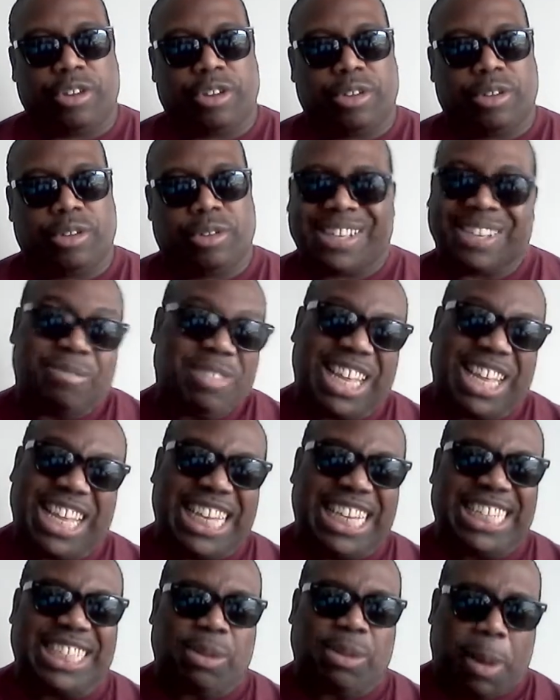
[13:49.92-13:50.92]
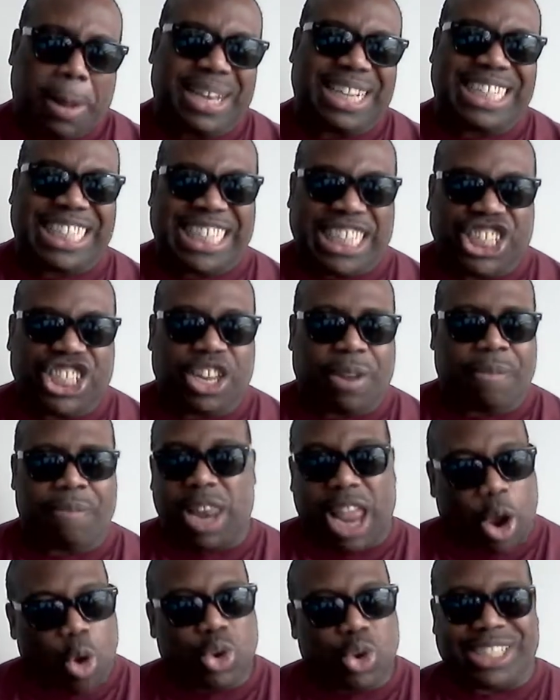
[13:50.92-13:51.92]
These politicians are
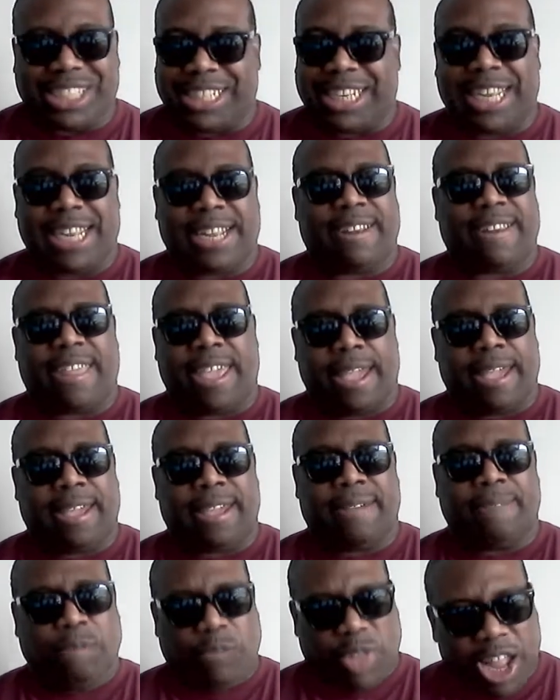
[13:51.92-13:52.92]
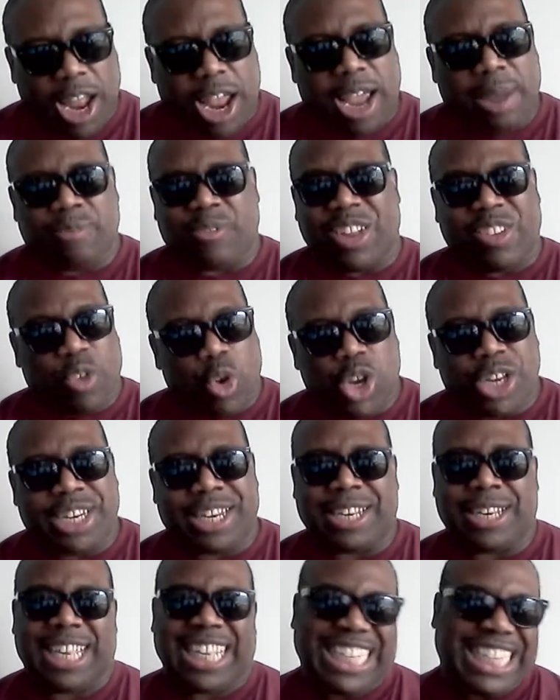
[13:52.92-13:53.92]
noticing that we're not
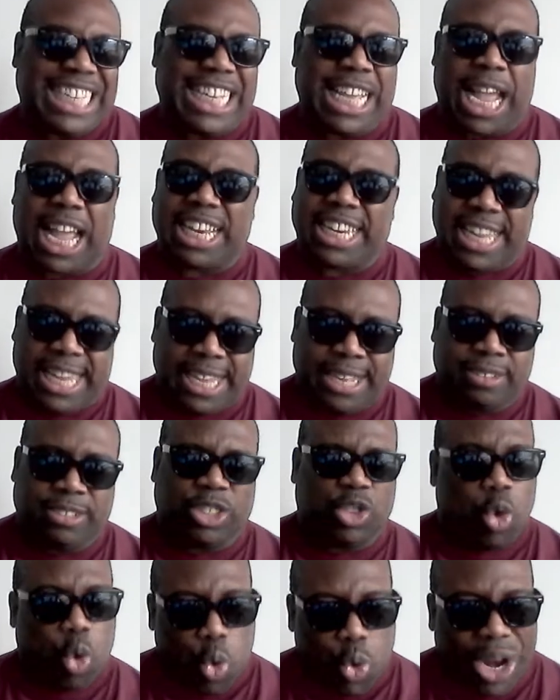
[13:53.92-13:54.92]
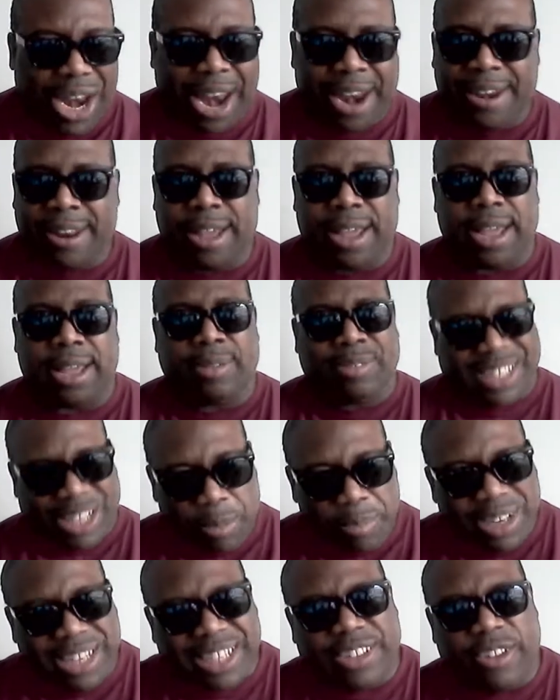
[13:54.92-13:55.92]
supporting any candidates who's not
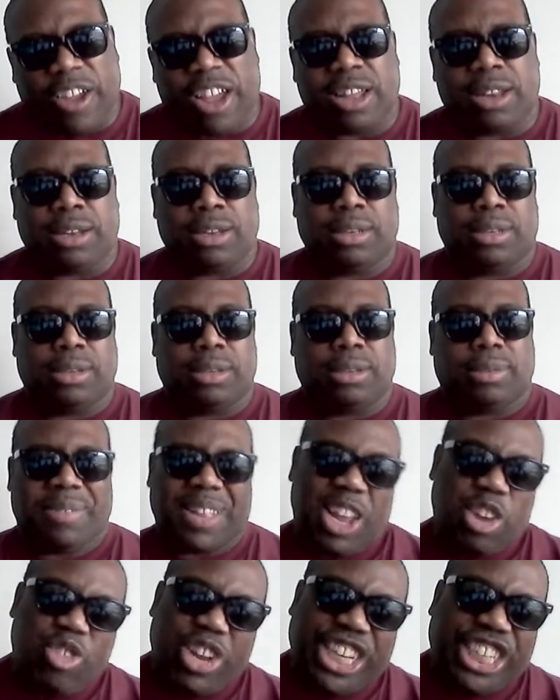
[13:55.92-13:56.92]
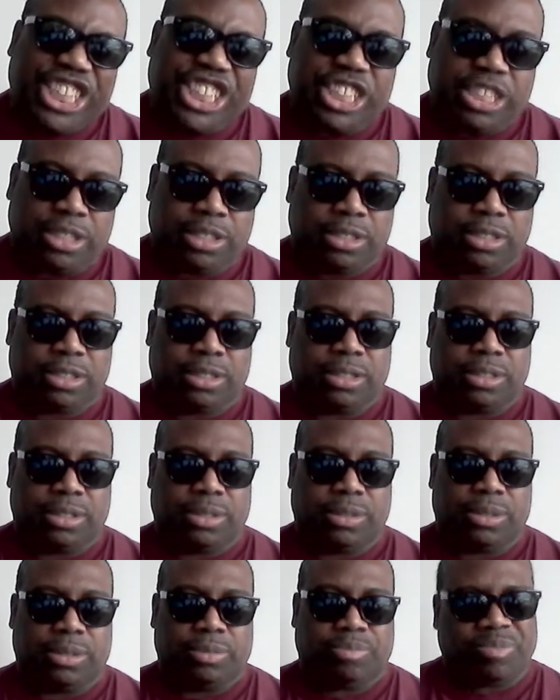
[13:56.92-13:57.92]
caping for reparations.
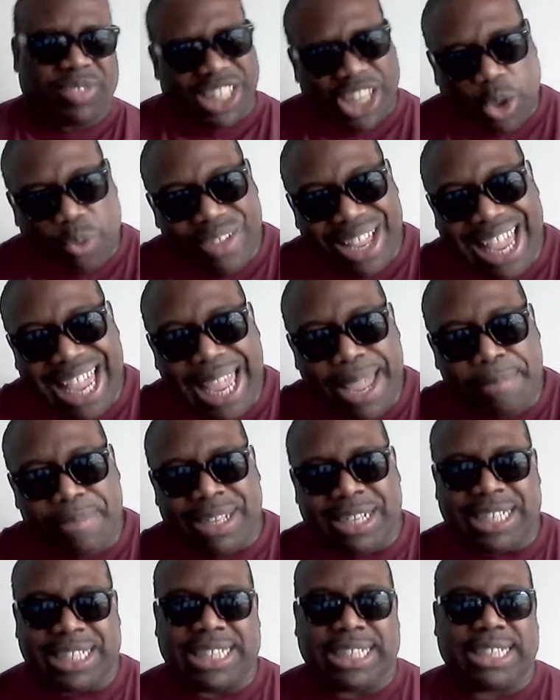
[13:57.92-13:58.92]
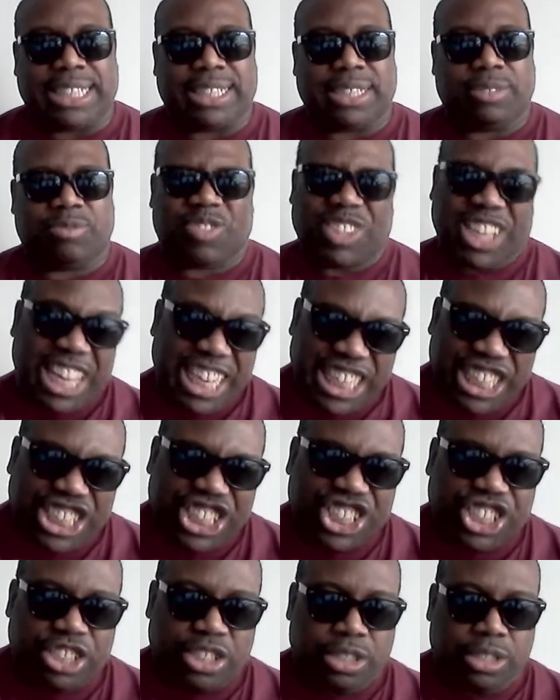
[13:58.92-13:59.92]
Our claim is
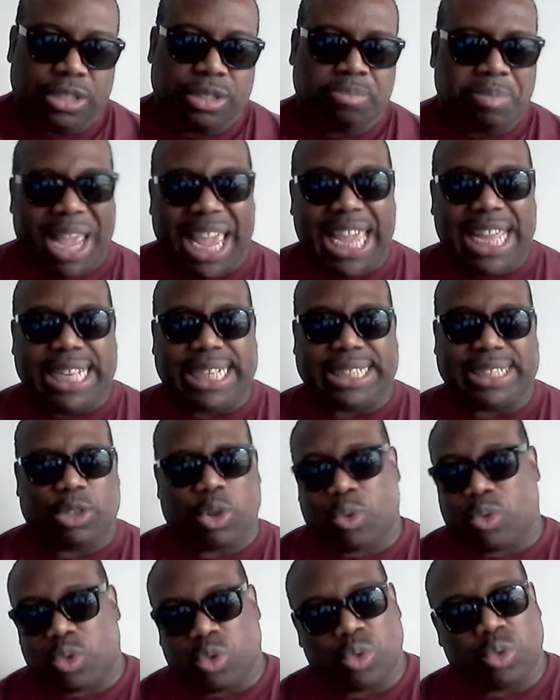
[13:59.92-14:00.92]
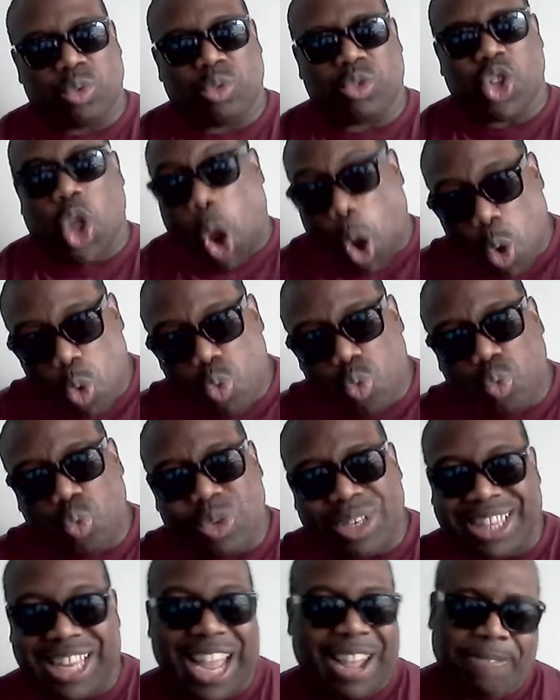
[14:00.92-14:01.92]
lineage based. So
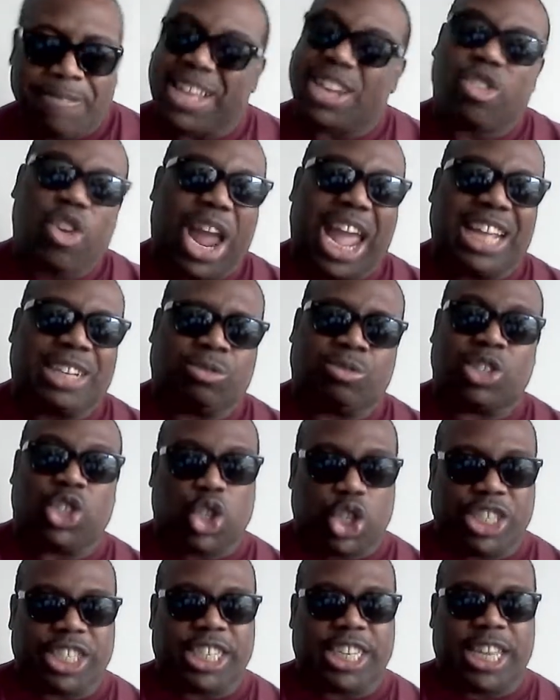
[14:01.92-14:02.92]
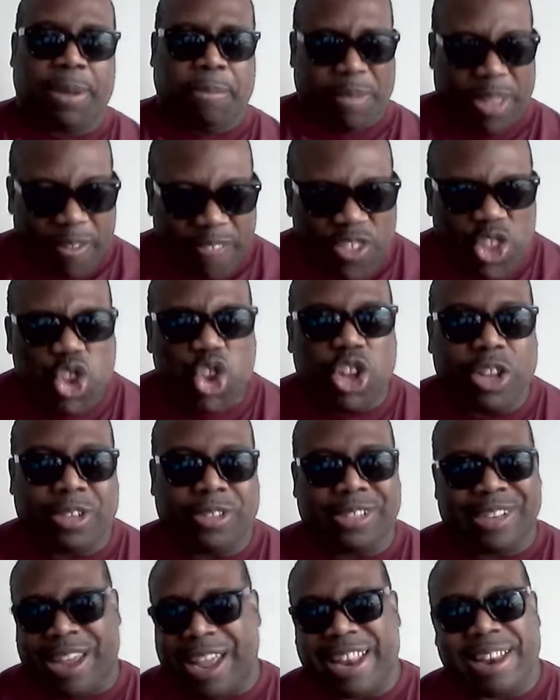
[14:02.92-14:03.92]
the Democrats are using their shields
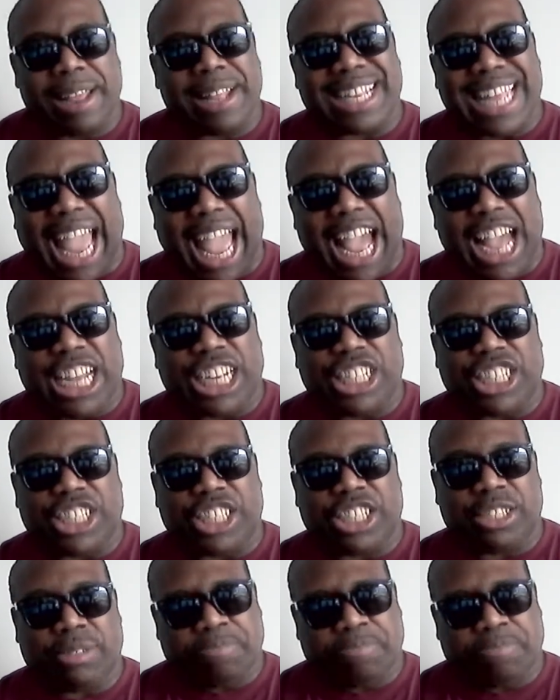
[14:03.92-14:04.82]
to sabotage the